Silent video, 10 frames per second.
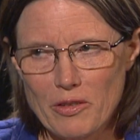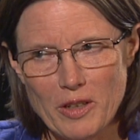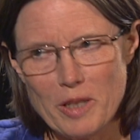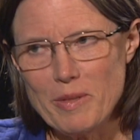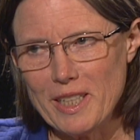
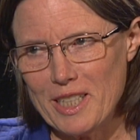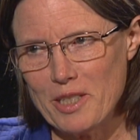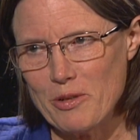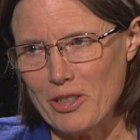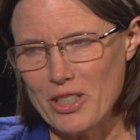anybody
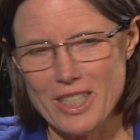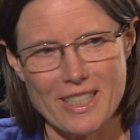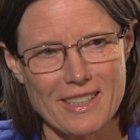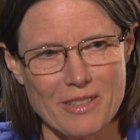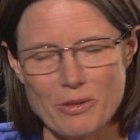has
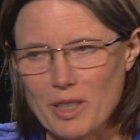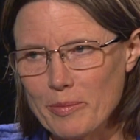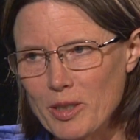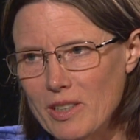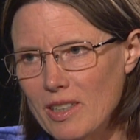questions, they're
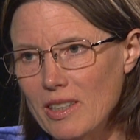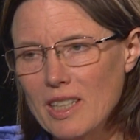welcome to call